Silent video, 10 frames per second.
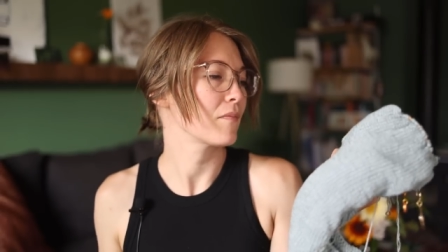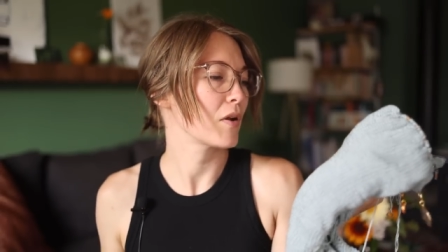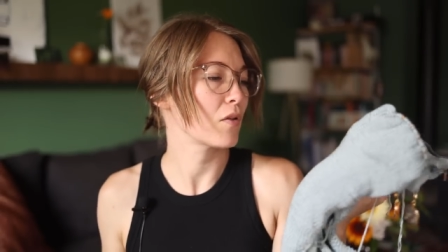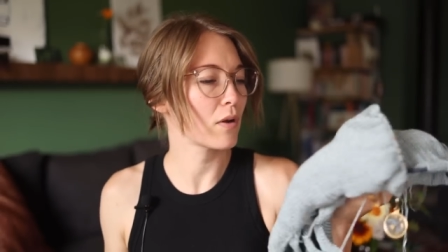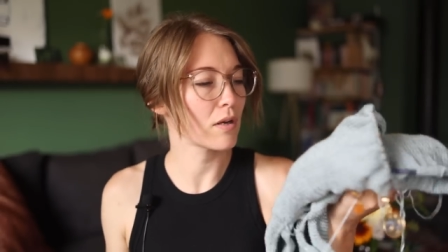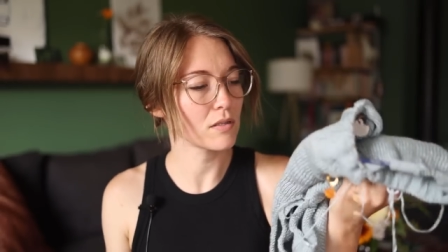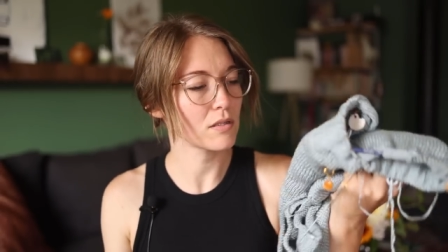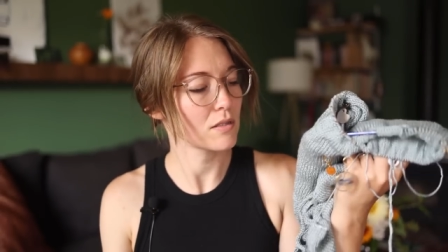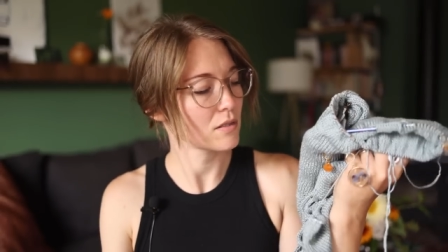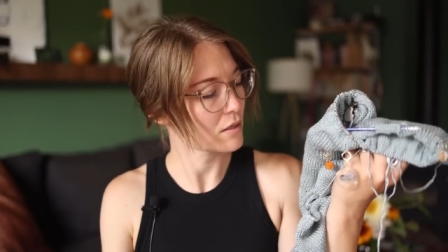But
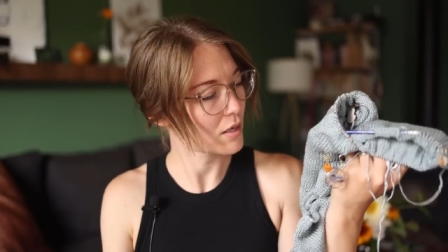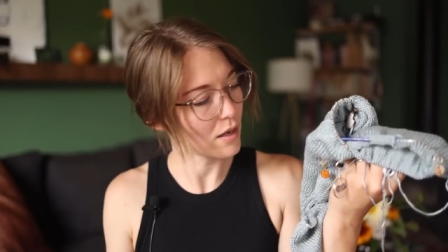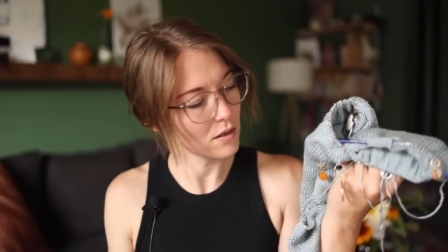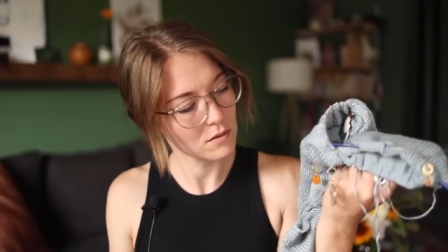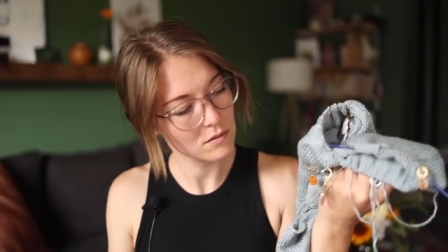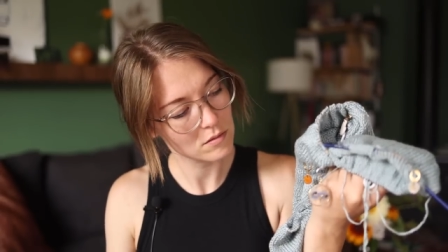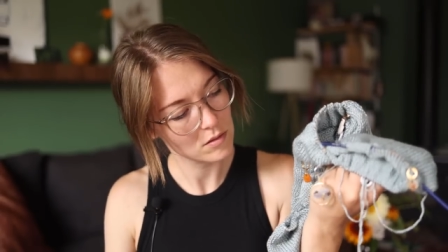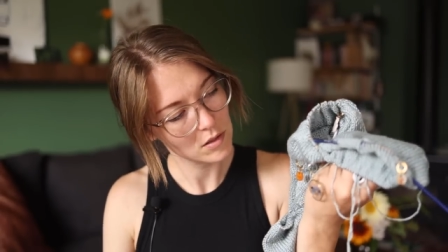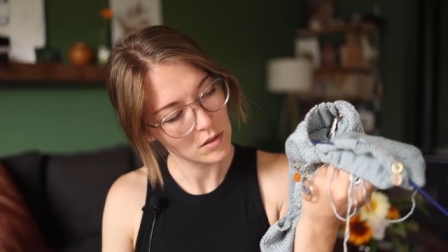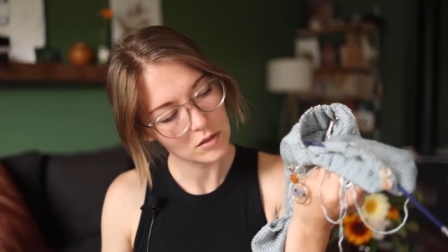otherwise, yeah,
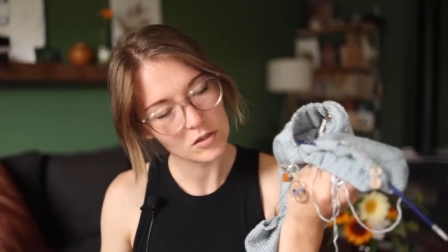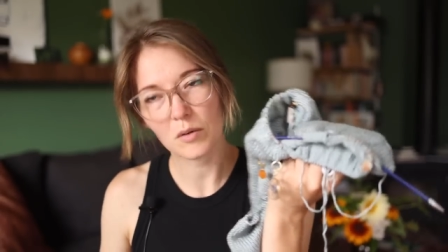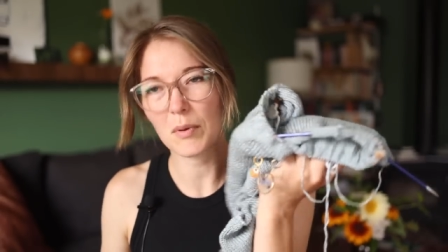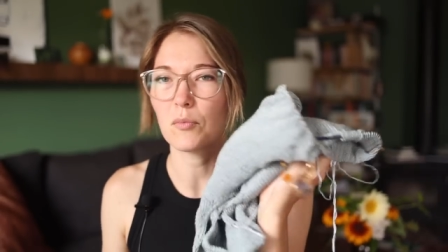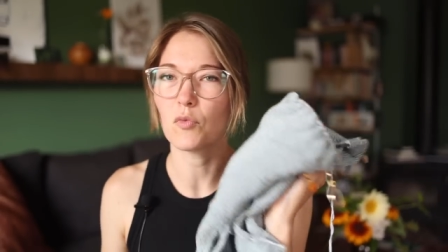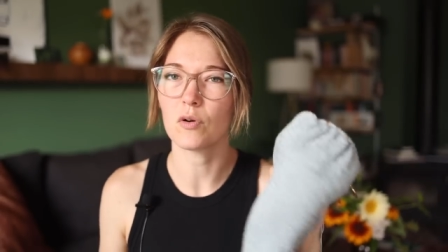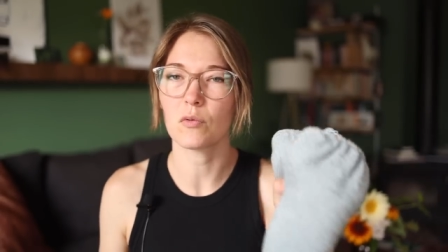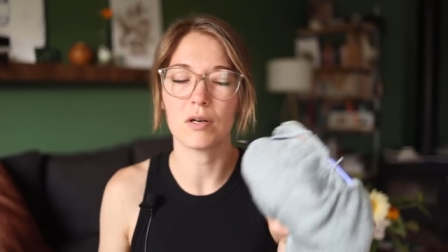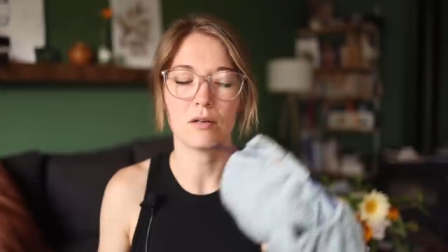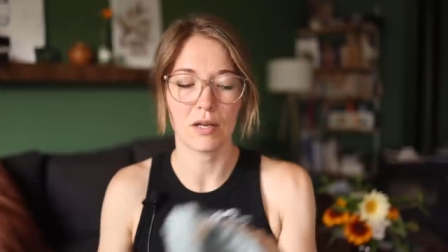I'll talk about it more
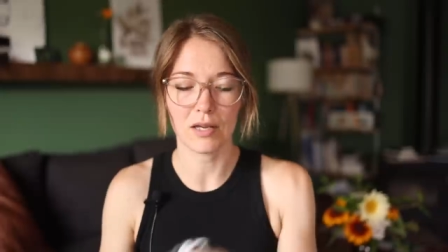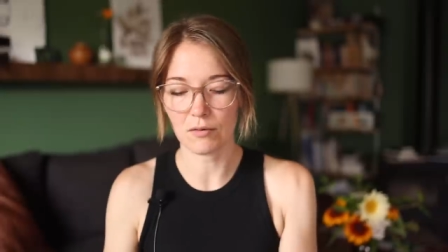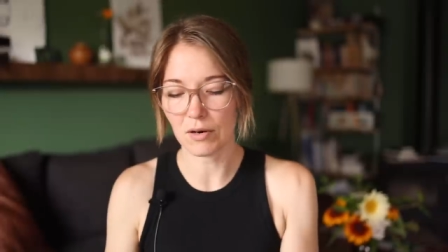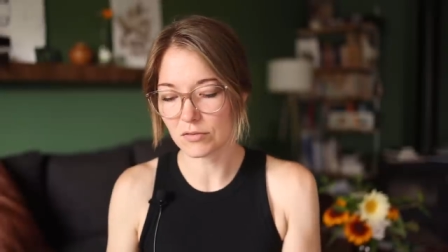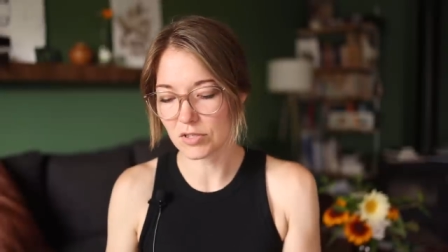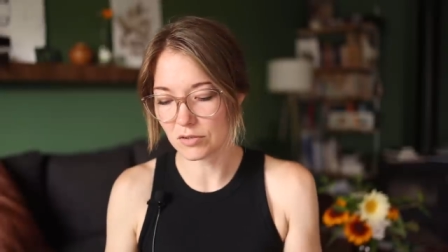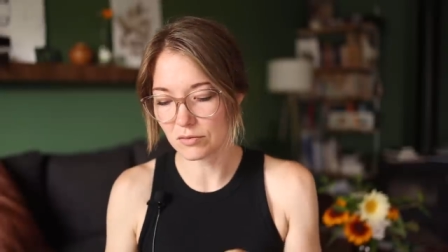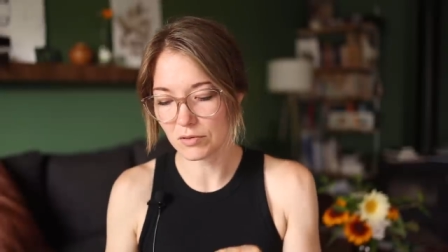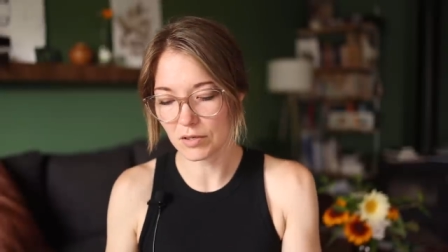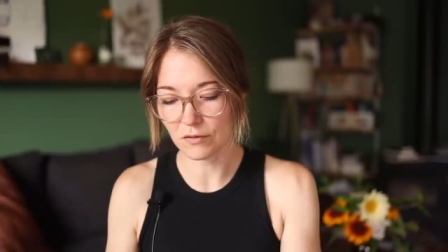when I get around to,
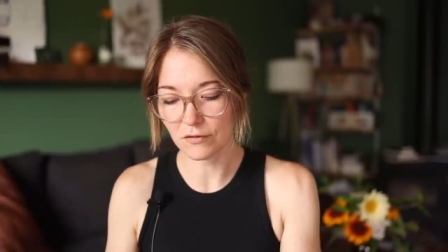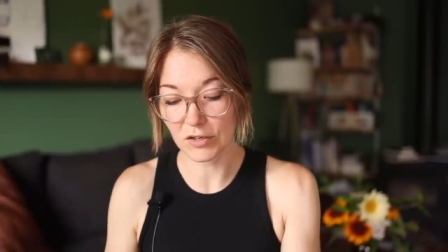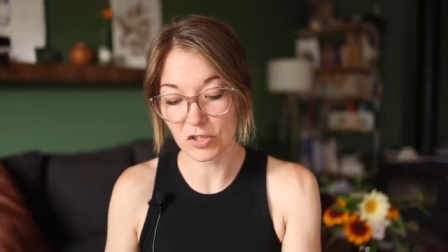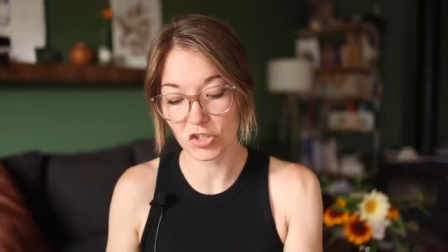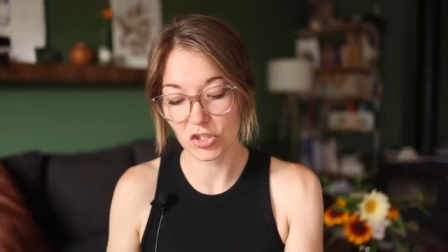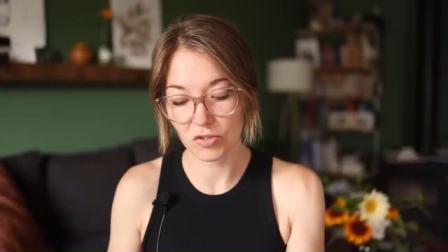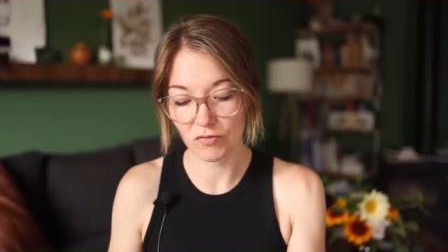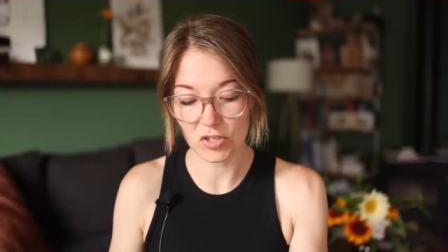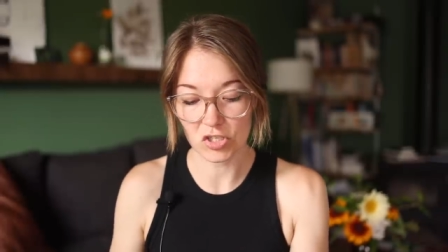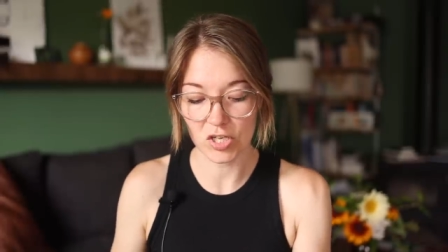you know, finish
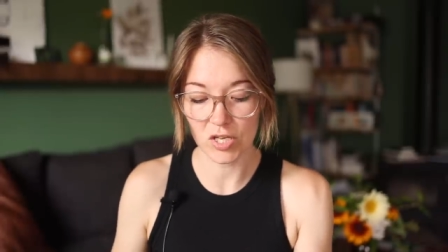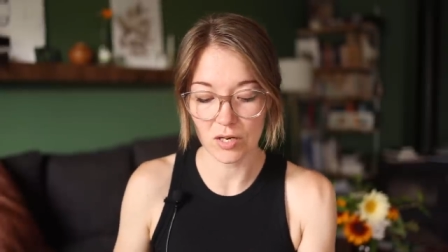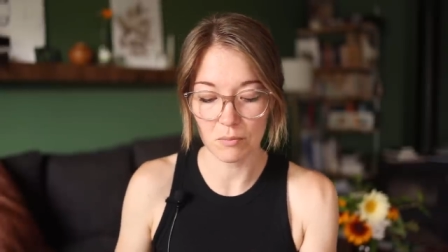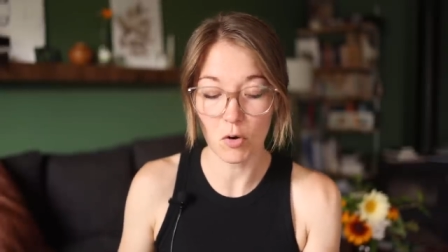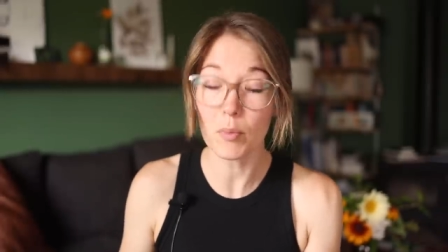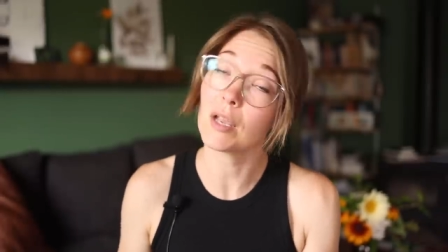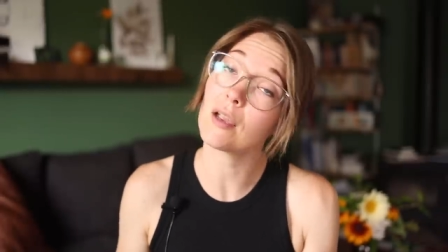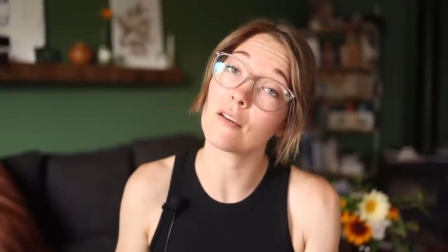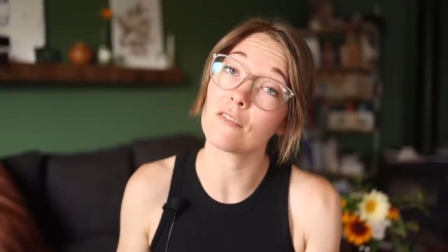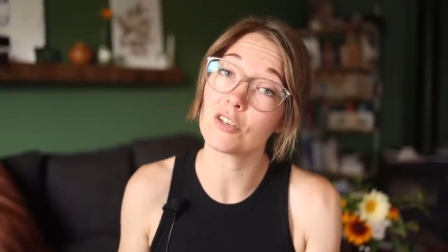finishing it. I'm hoping
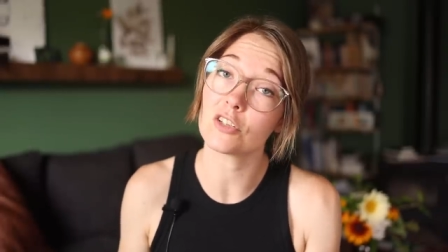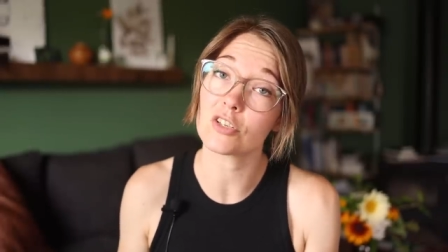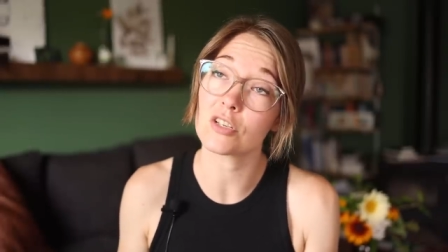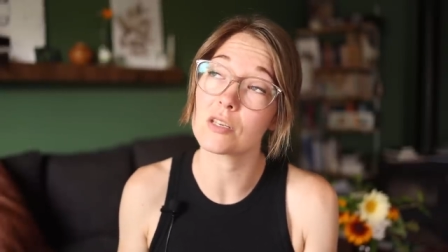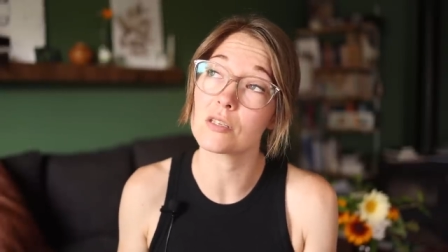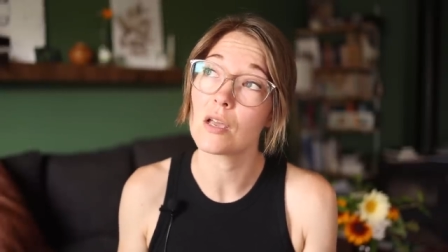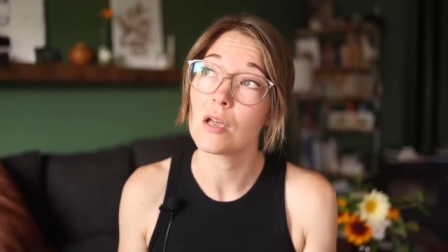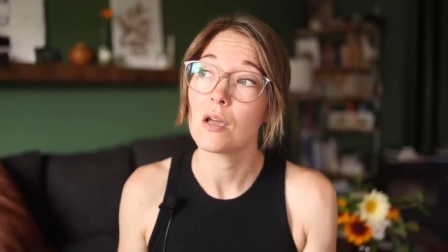I can finish this